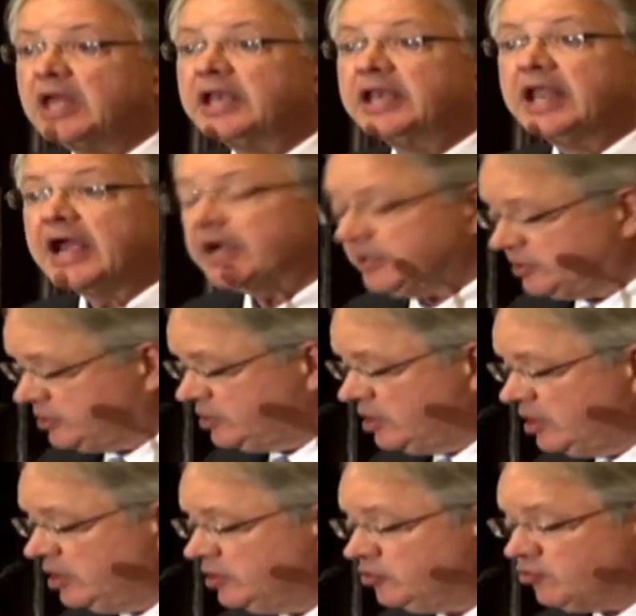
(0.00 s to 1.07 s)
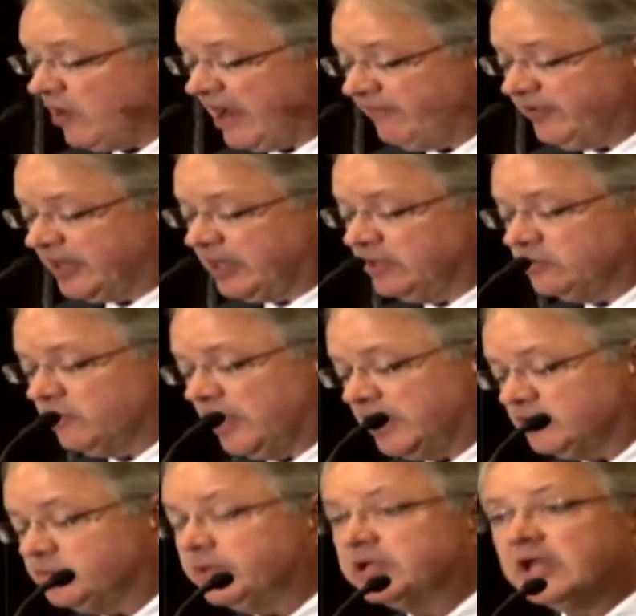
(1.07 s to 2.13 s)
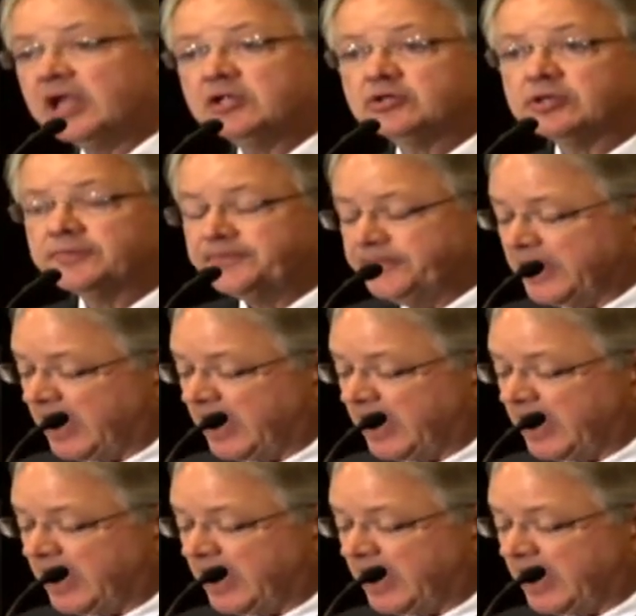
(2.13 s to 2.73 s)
Next, traffic and transportation.